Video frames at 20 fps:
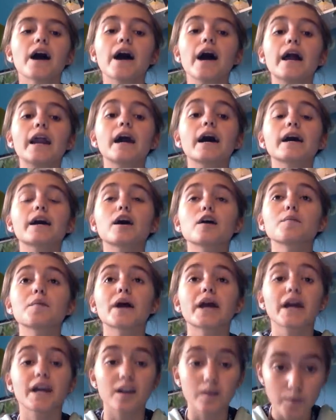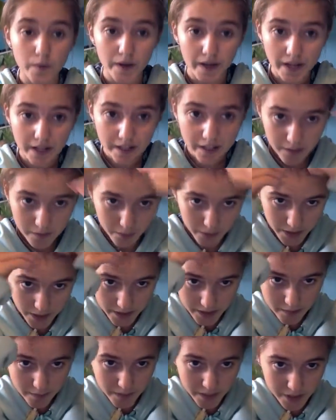and I got my hair braided with,
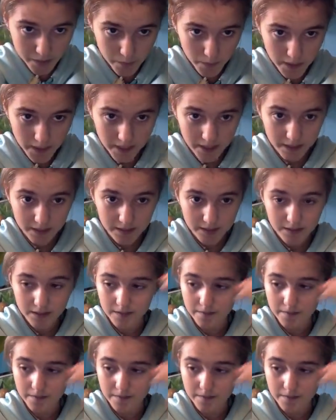like, beeswax.